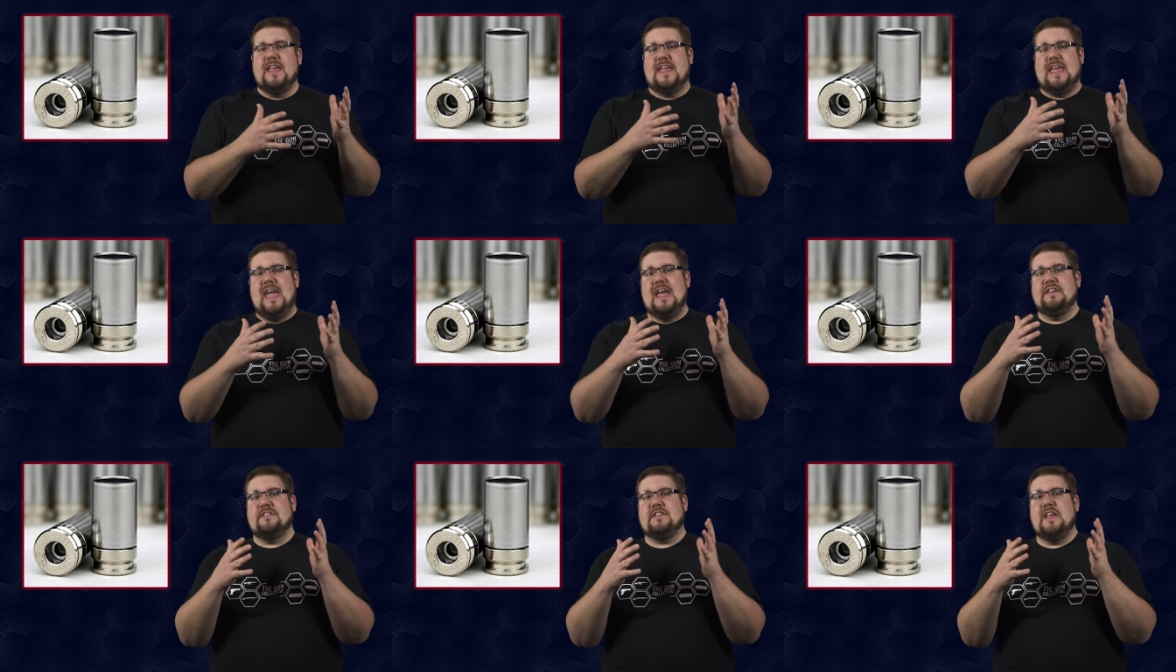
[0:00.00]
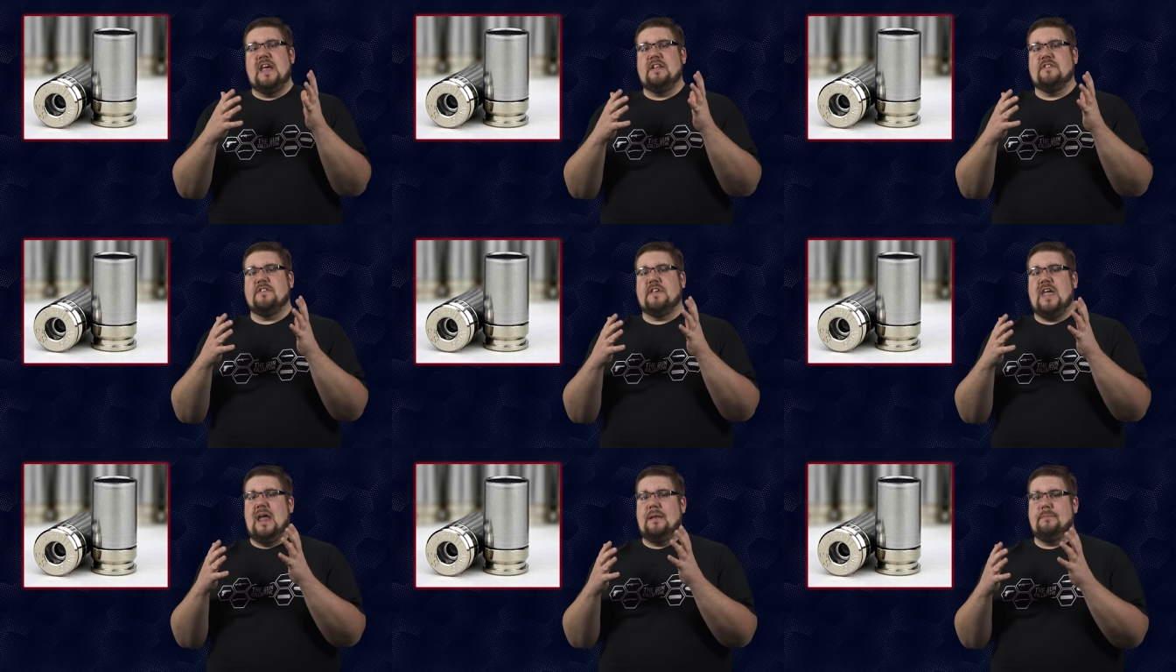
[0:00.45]
the case
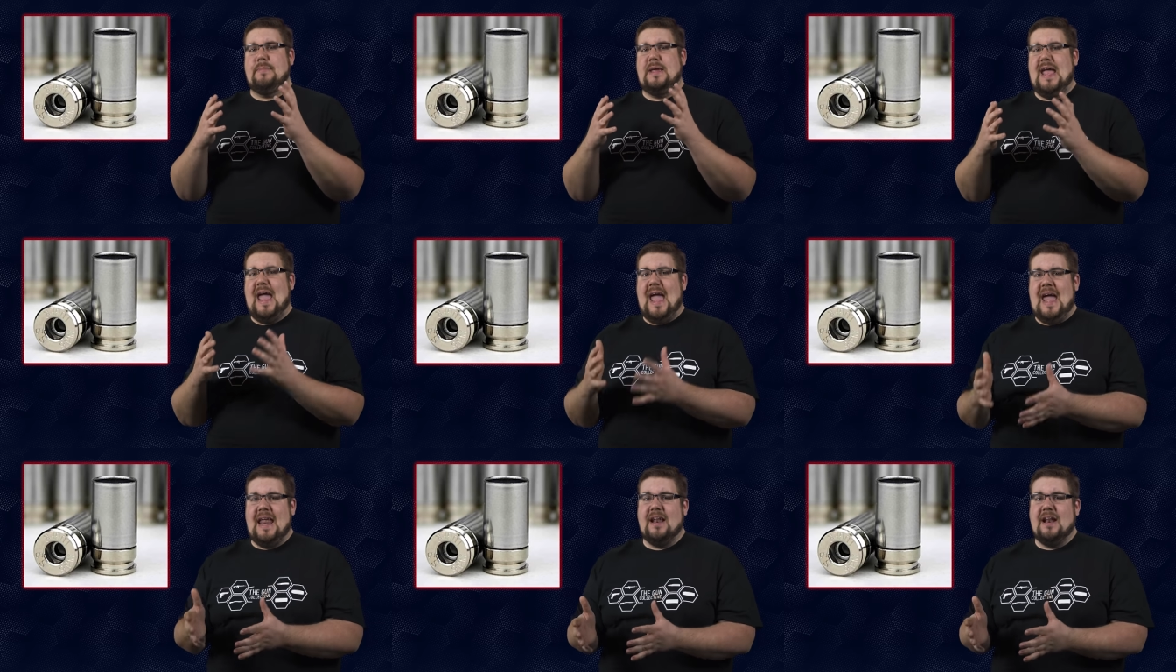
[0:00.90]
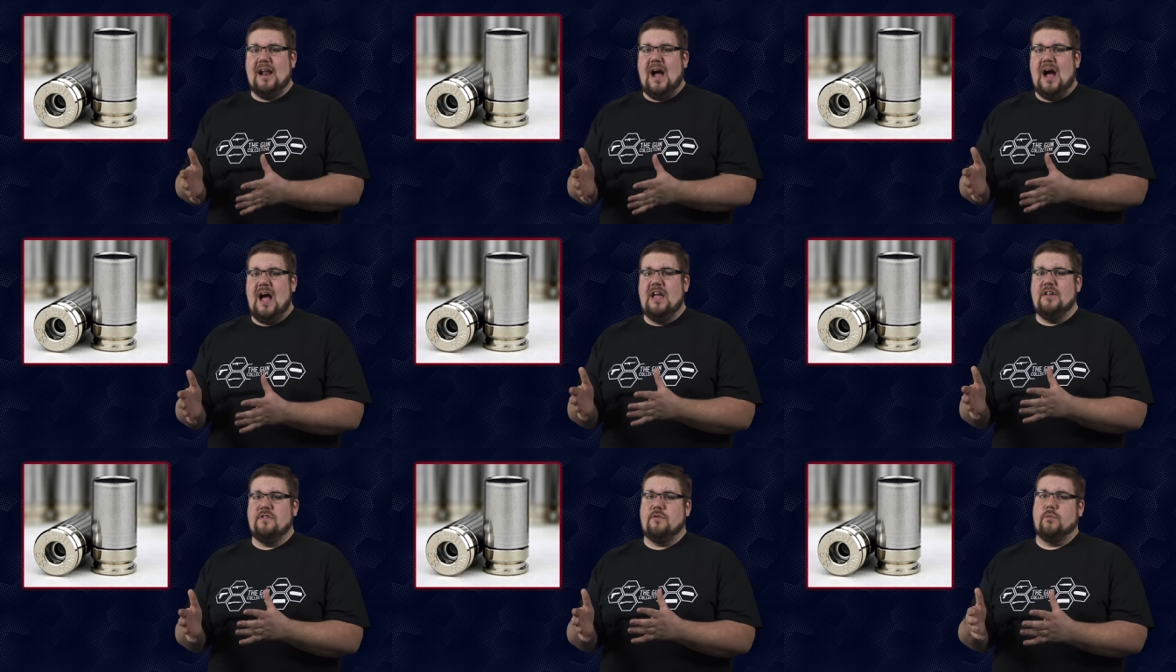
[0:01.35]
heads can be
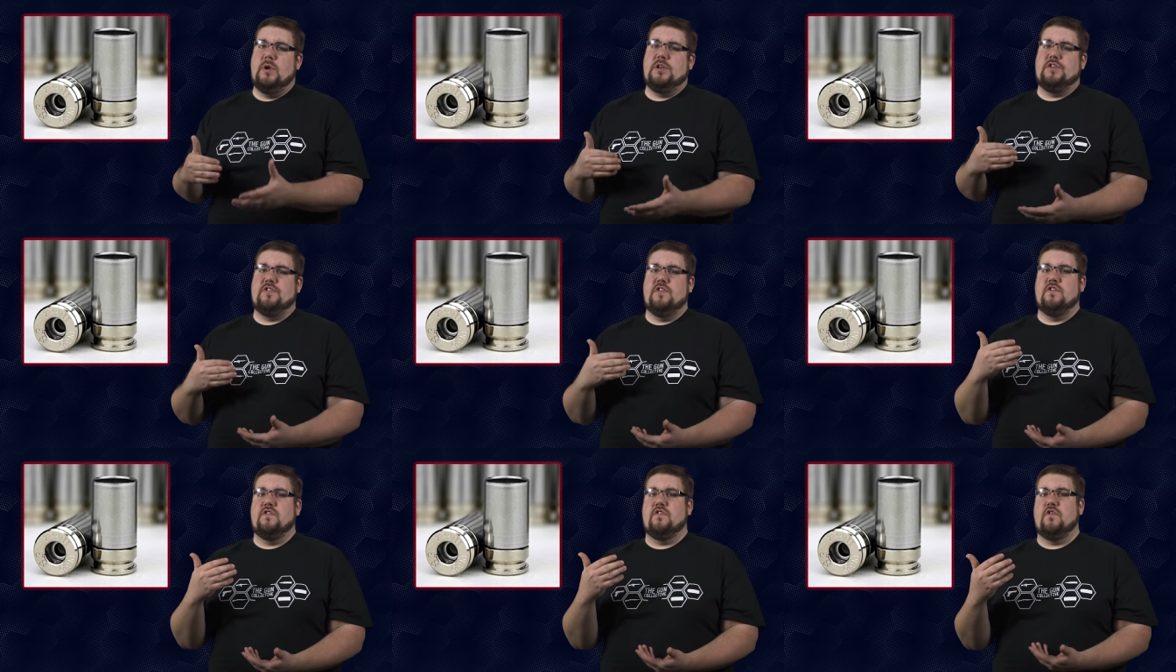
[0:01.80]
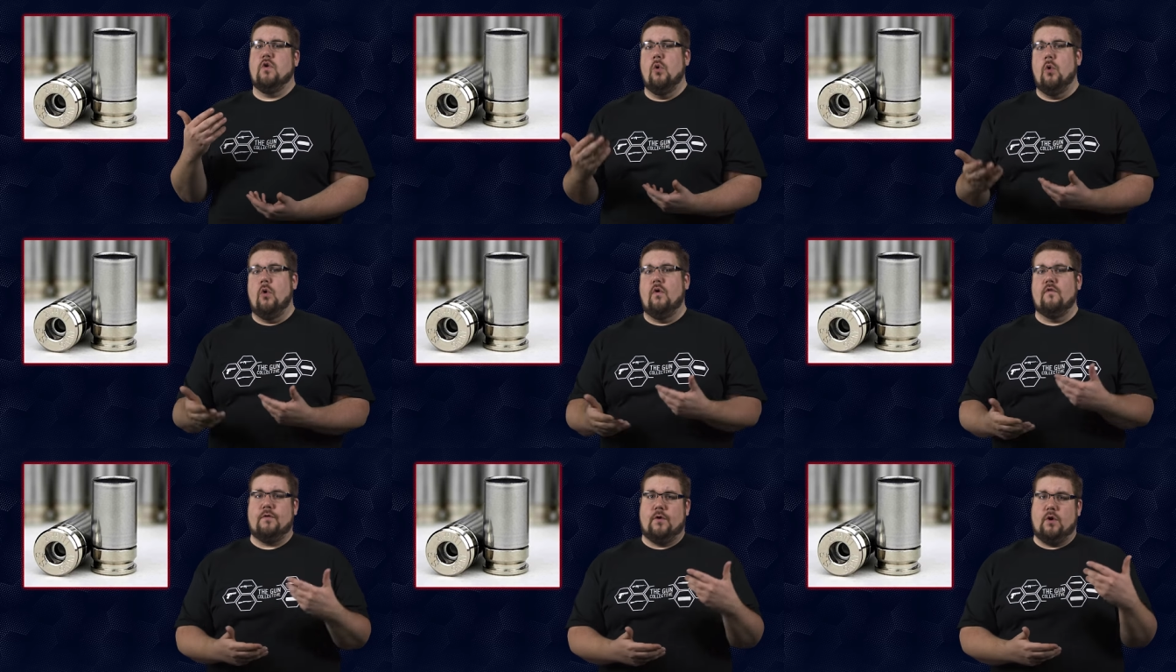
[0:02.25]
anodized, which is
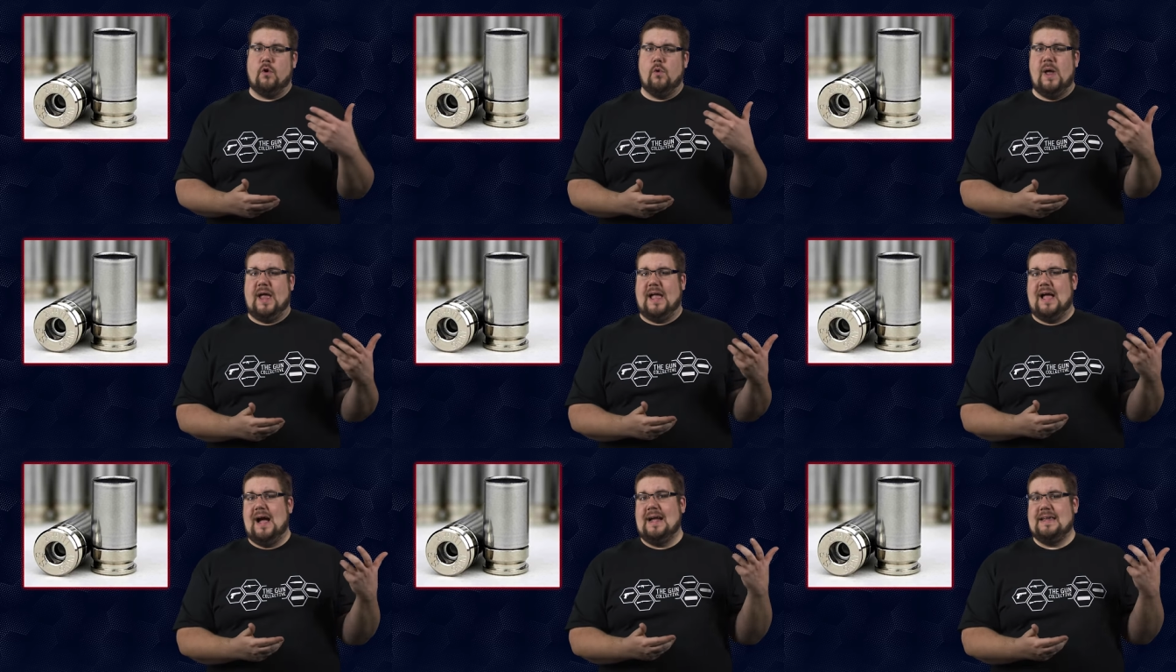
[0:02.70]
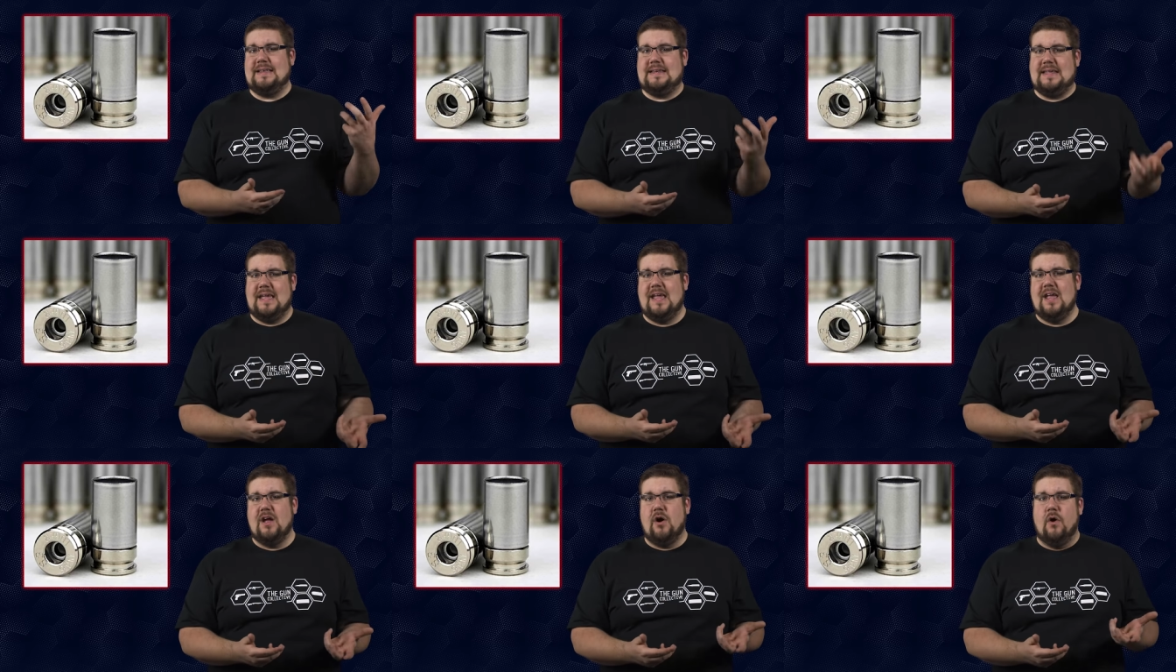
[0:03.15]
cool for quick
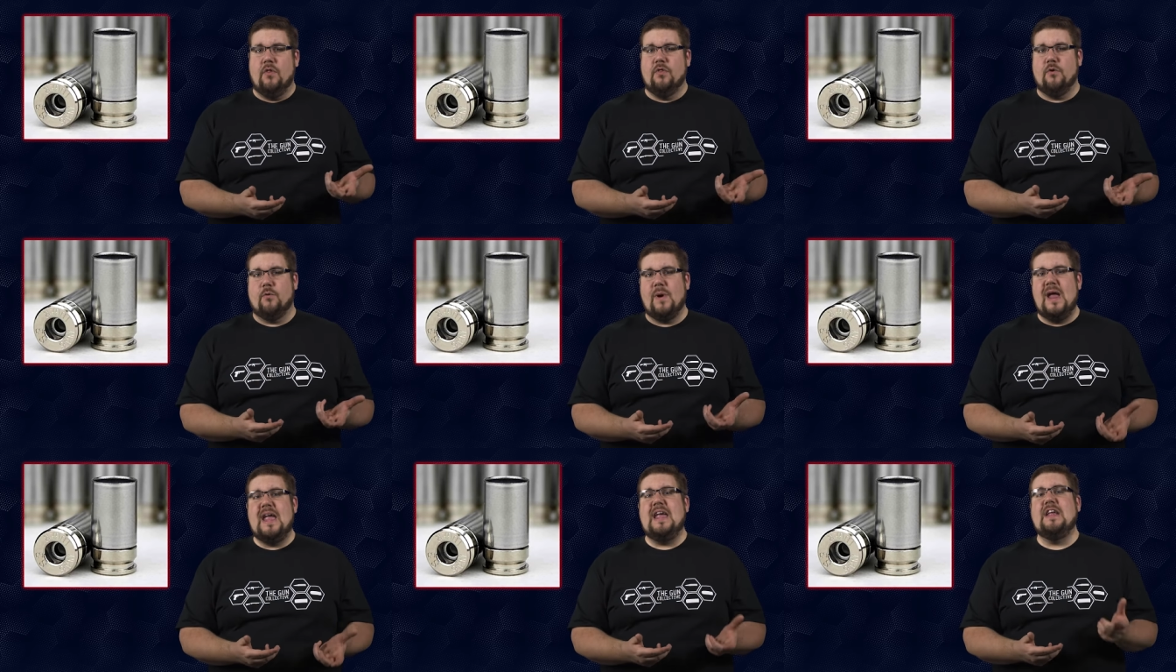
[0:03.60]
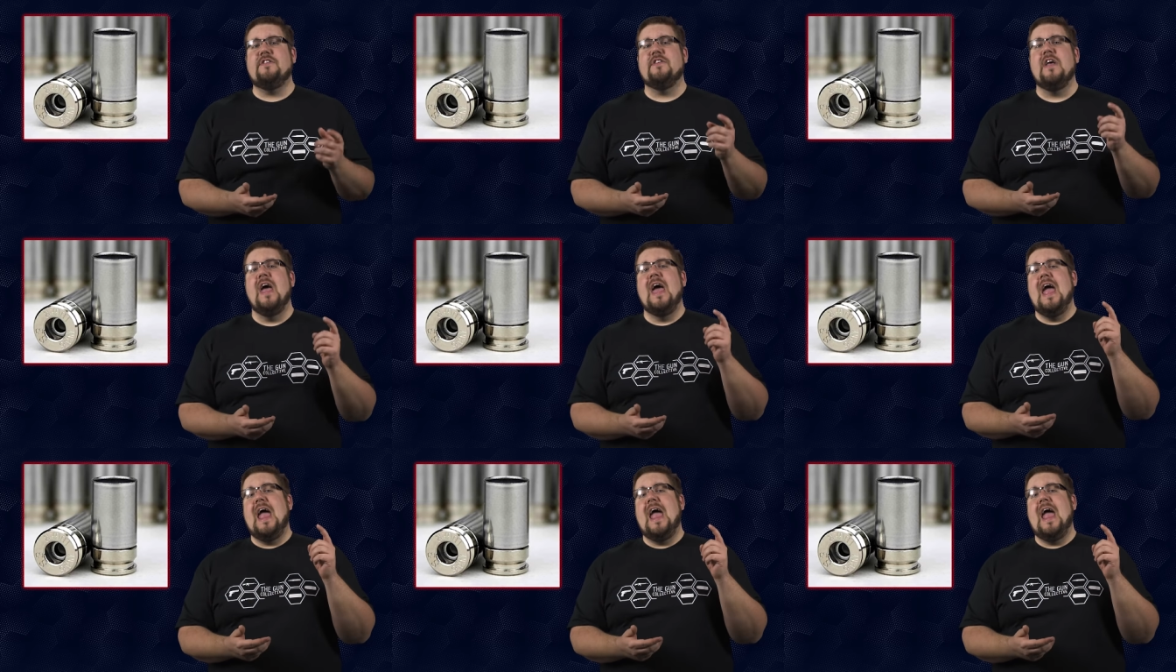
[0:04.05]
IDing on the range,